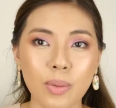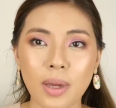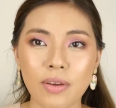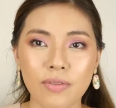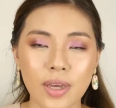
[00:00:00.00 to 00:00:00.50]
to
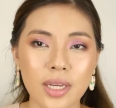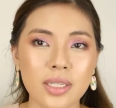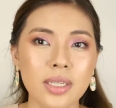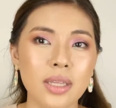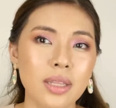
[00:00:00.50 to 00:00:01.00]
my
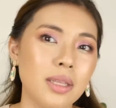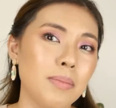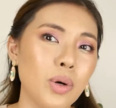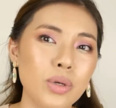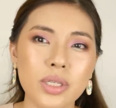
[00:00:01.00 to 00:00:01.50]
face in the
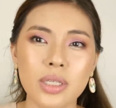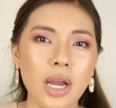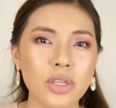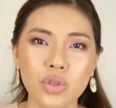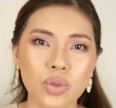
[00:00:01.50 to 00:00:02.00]
most
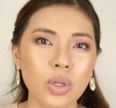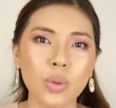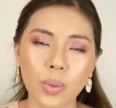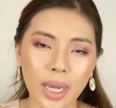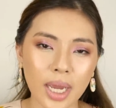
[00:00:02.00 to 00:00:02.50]

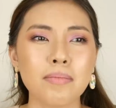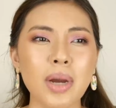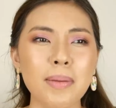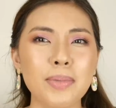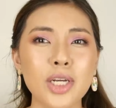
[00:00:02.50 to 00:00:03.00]
natural way.
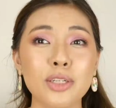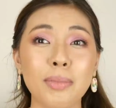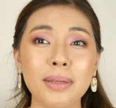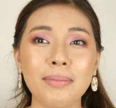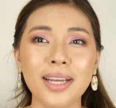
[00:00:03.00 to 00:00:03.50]
My blush
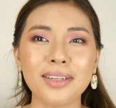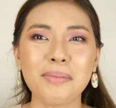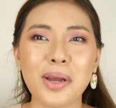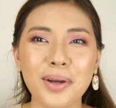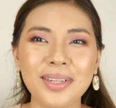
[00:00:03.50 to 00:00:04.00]
but better
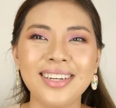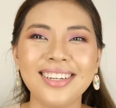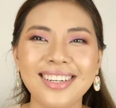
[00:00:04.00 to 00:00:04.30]
ba yun?